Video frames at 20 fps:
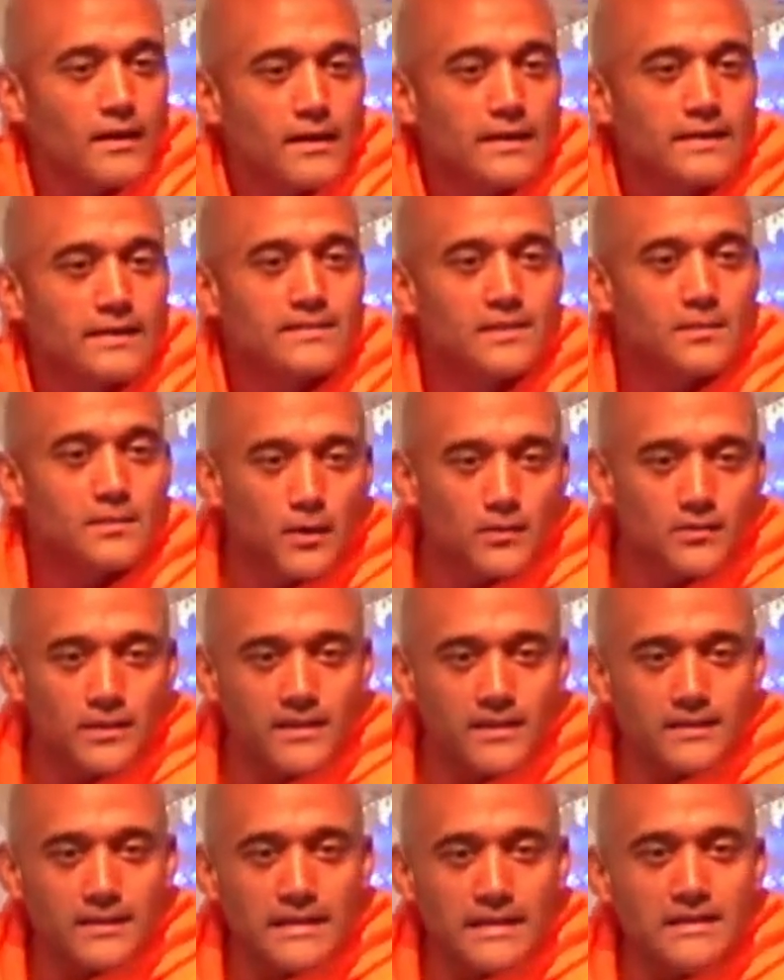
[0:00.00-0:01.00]
It's about
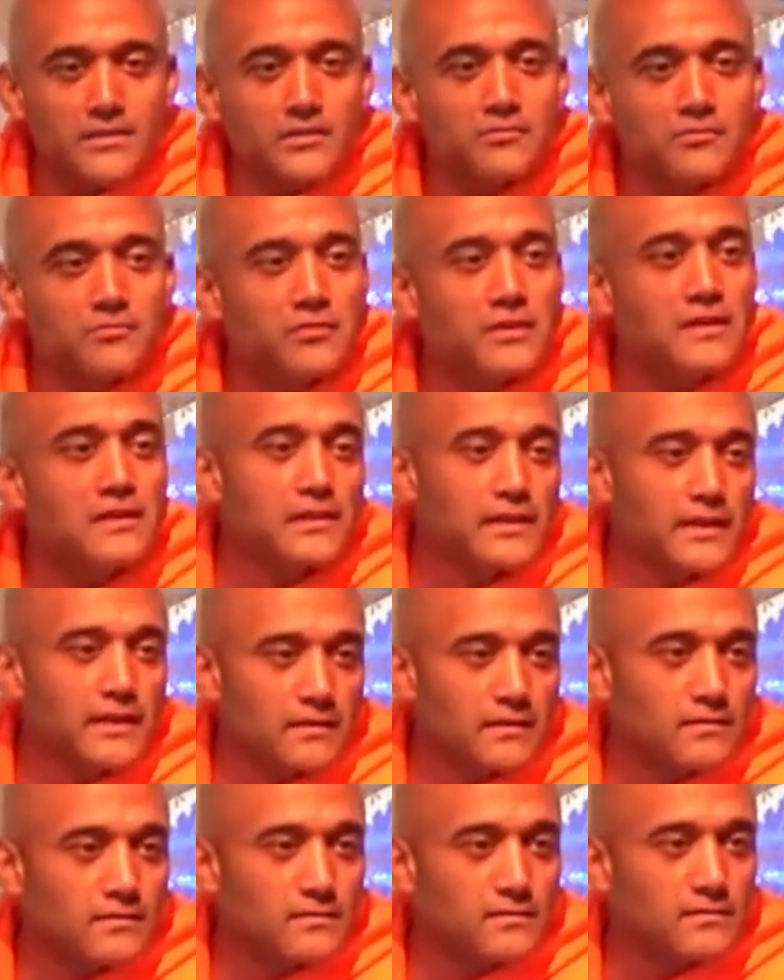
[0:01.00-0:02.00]
that inner
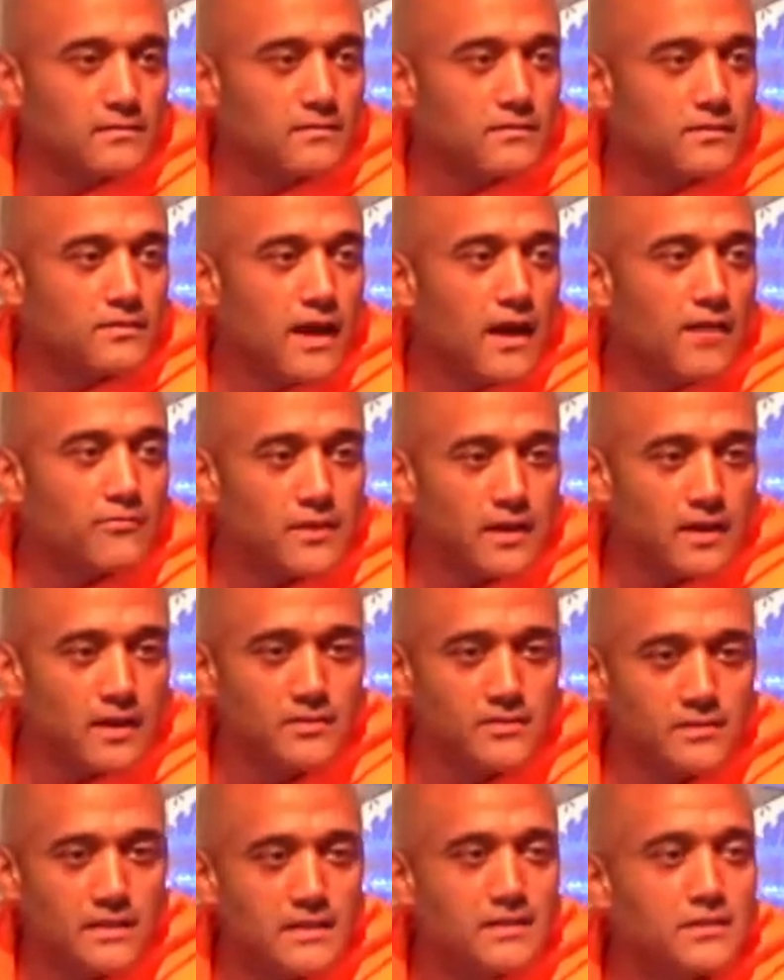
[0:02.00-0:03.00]
feeling. You have to have
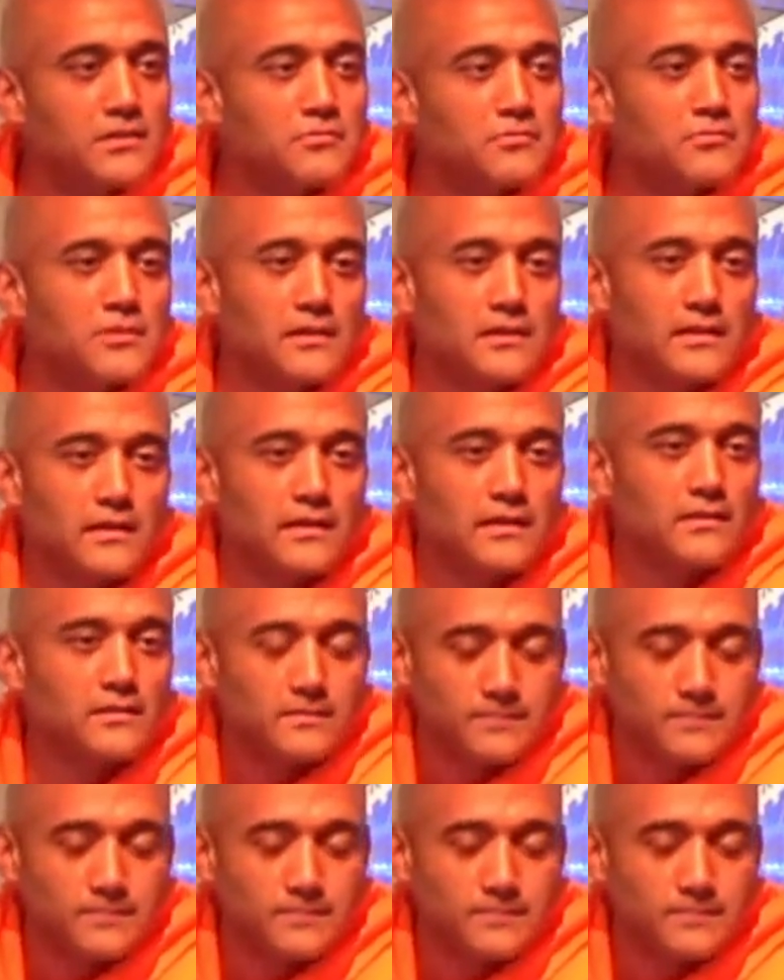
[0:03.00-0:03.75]
this inner feeling.